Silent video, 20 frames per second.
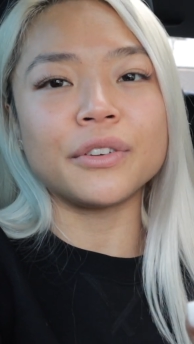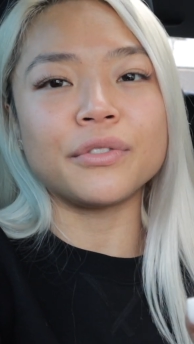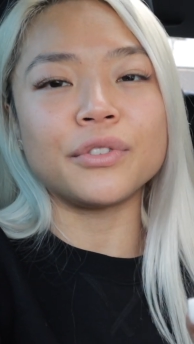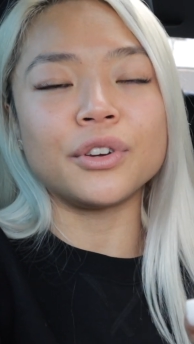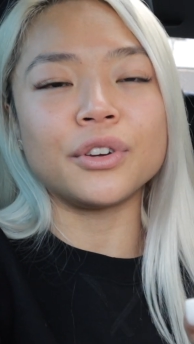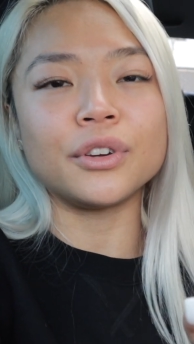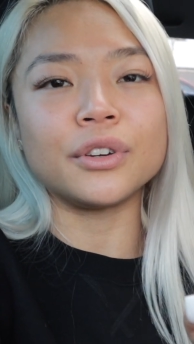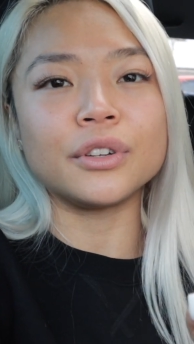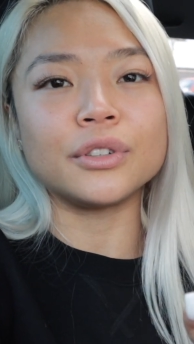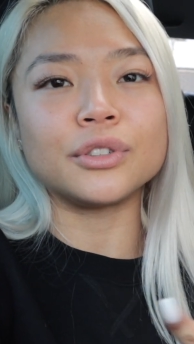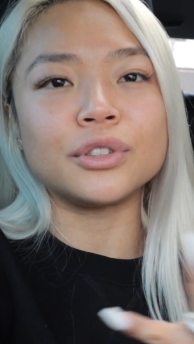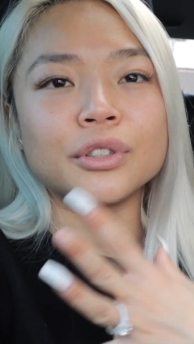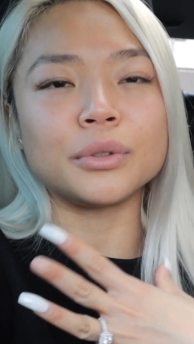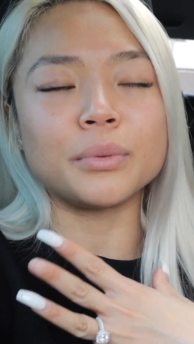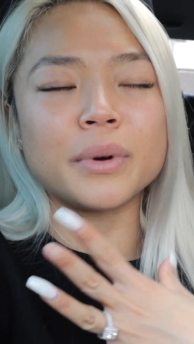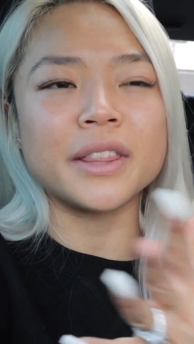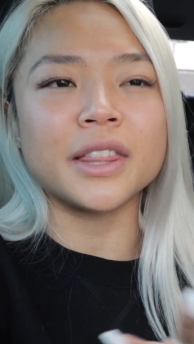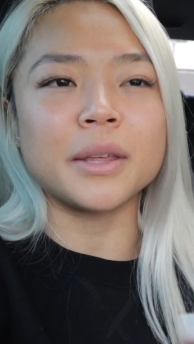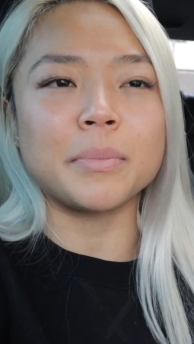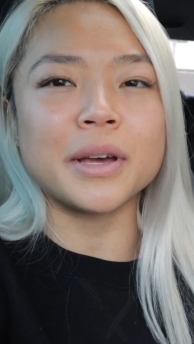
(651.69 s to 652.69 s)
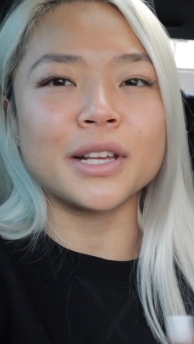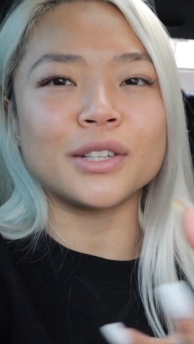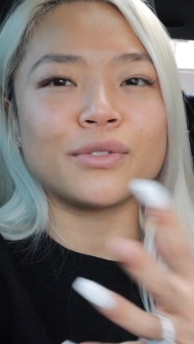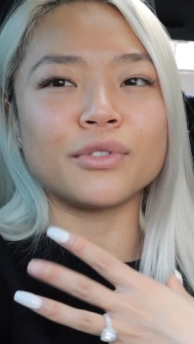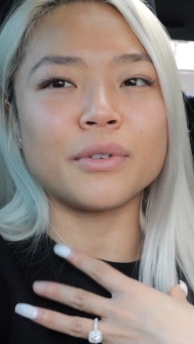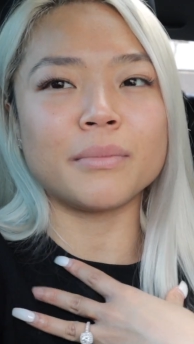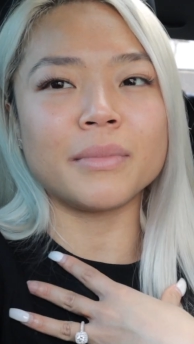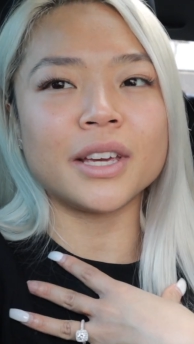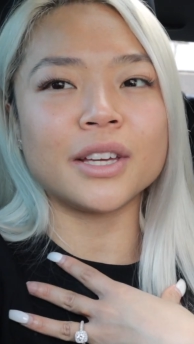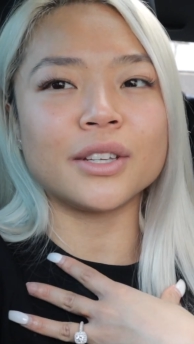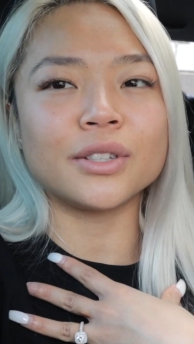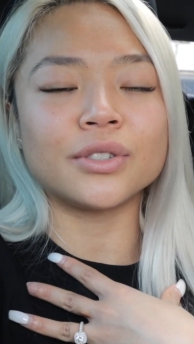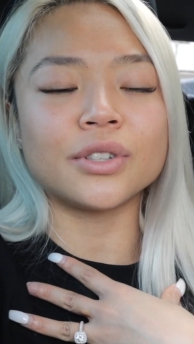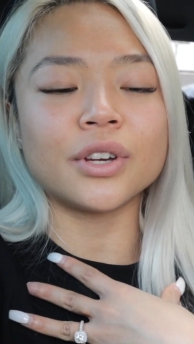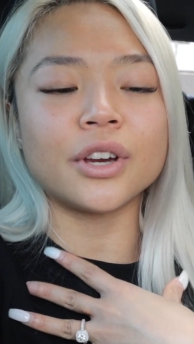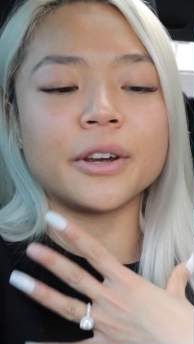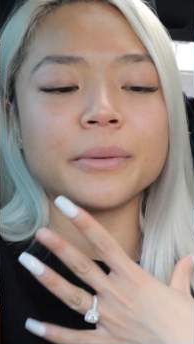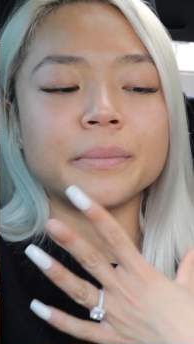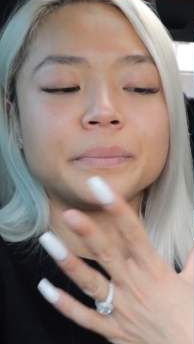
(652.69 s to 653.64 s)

of you do want the best for me. So